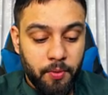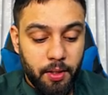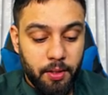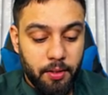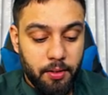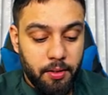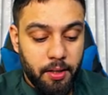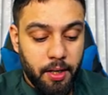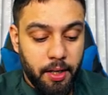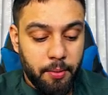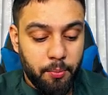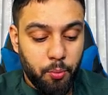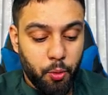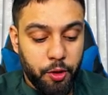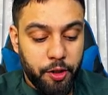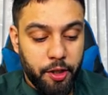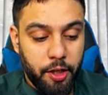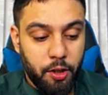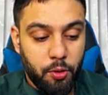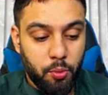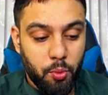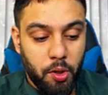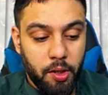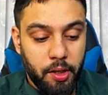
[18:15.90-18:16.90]

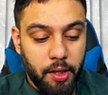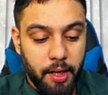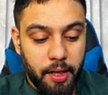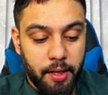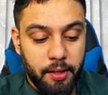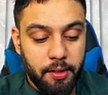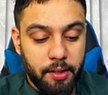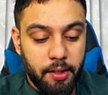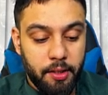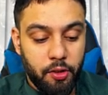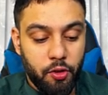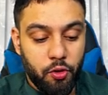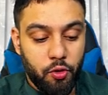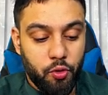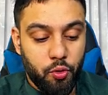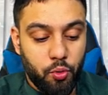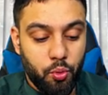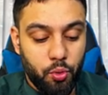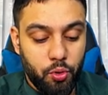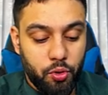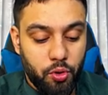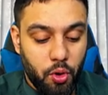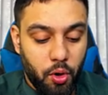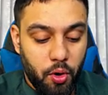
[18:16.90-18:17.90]
9.81 and then
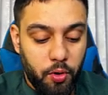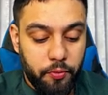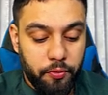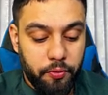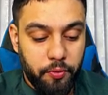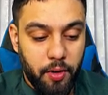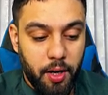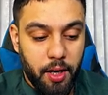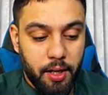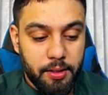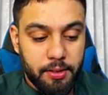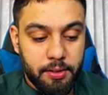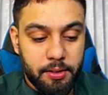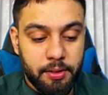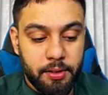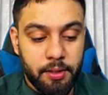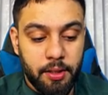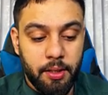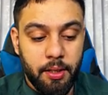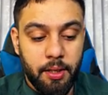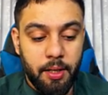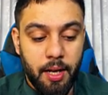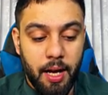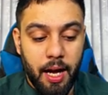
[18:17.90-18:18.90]
root of
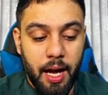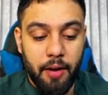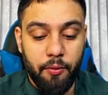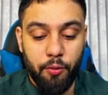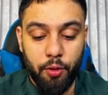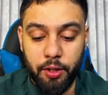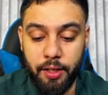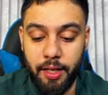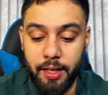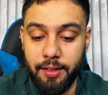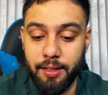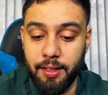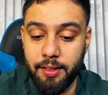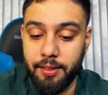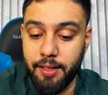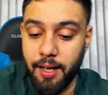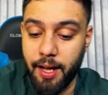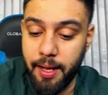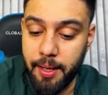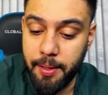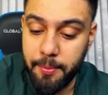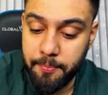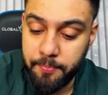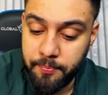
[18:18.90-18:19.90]
answer. I would get the
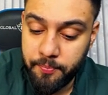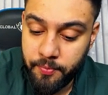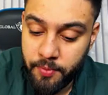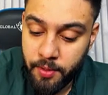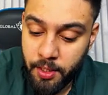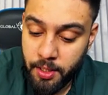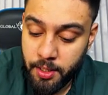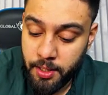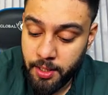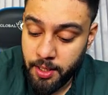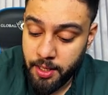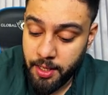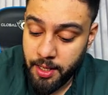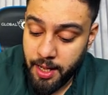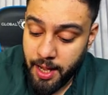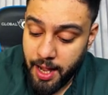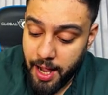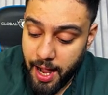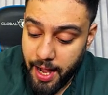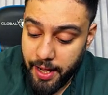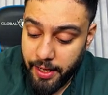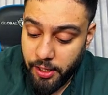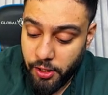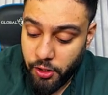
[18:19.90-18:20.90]
time.
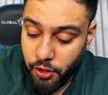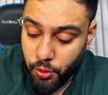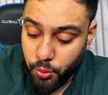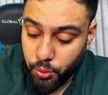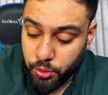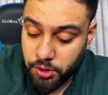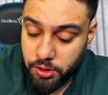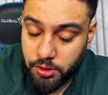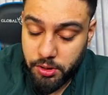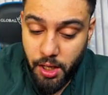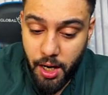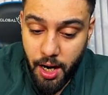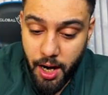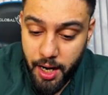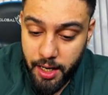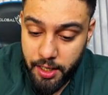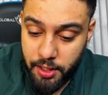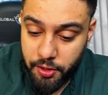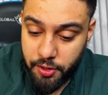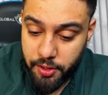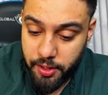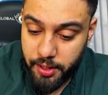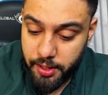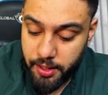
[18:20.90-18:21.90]
I used
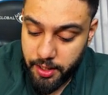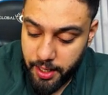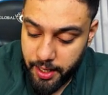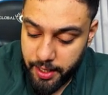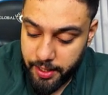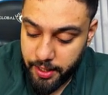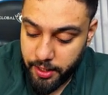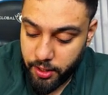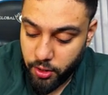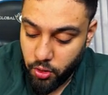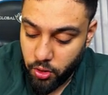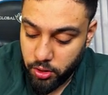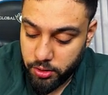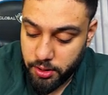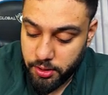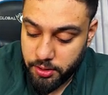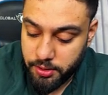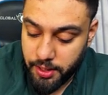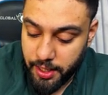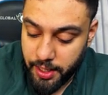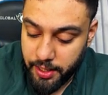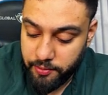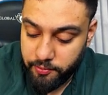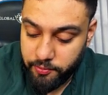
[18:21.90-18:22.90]
100 and I got the
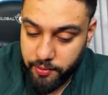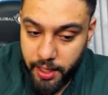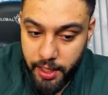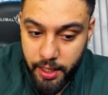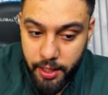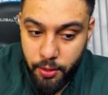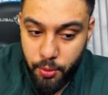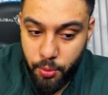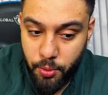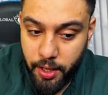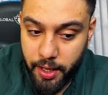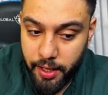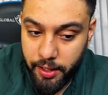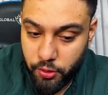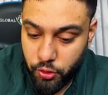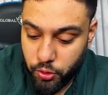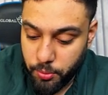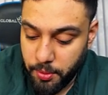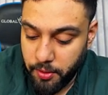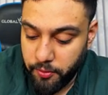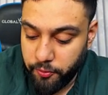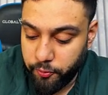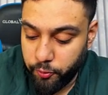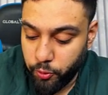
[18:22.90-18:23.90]
time value to
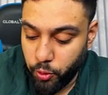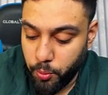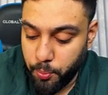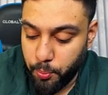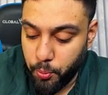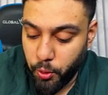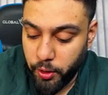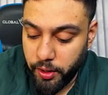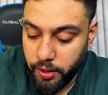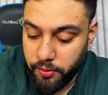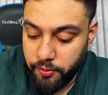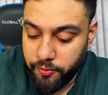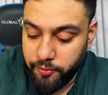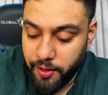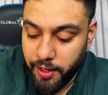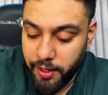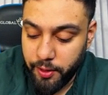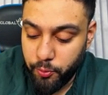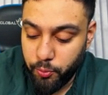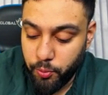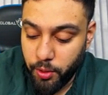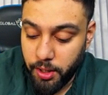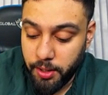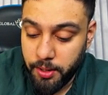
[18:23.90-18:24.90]
be
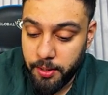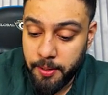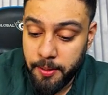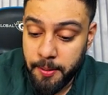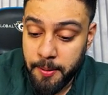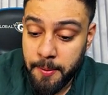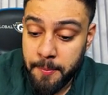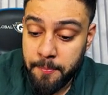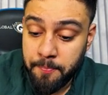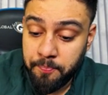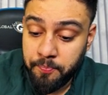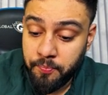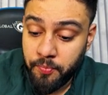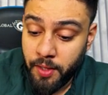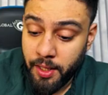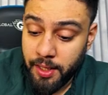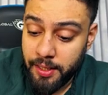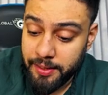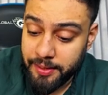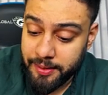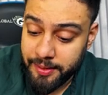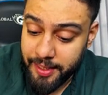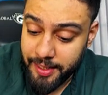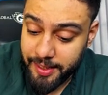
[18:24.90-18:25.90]
4.51.
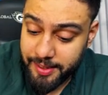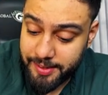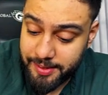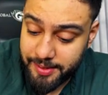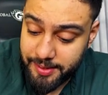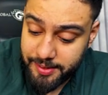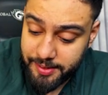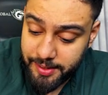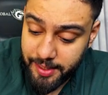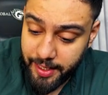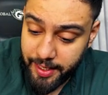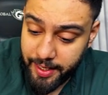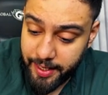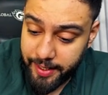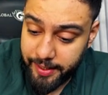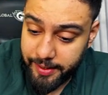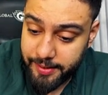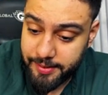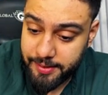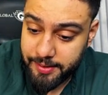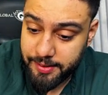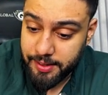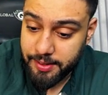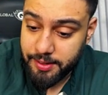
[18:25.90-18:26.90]
This
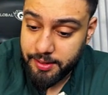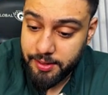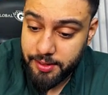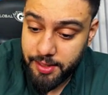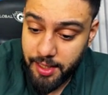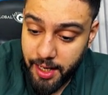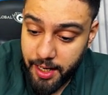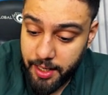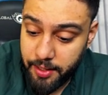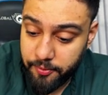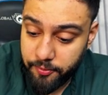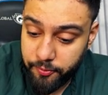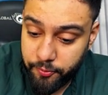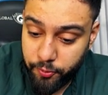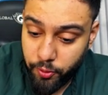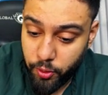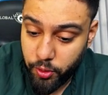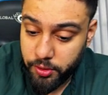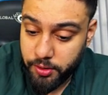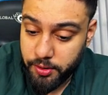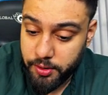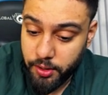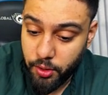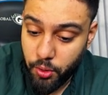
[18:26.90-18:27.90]
is the time for
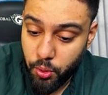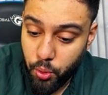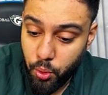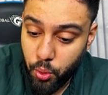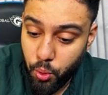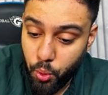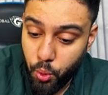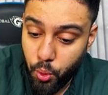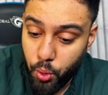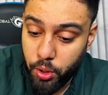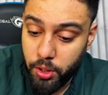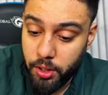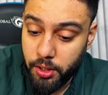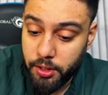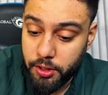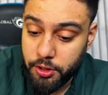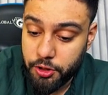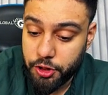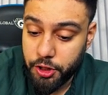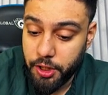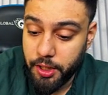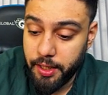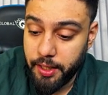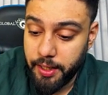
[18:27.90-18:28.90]
the whole
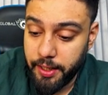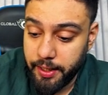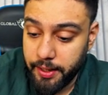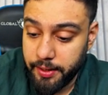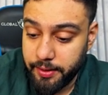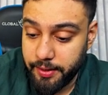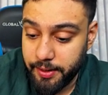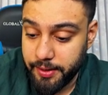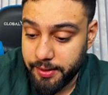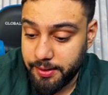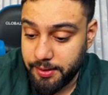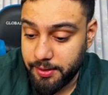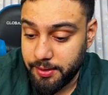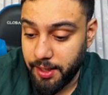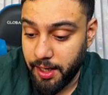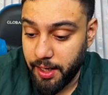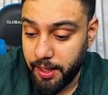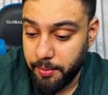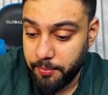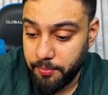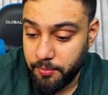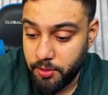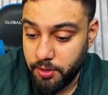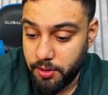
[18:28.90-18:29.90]
journey. This
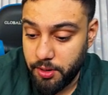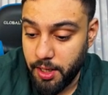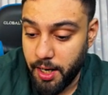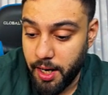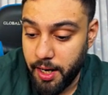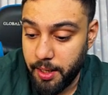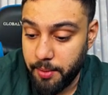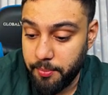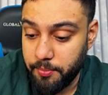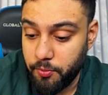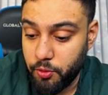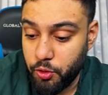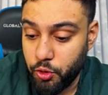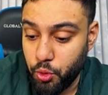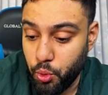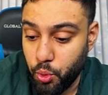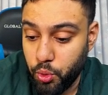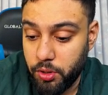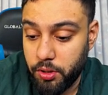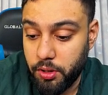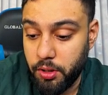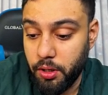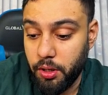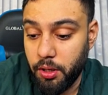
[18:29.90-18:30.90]
time
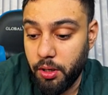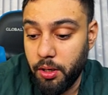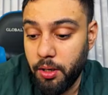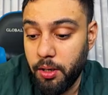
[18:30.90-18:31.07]
total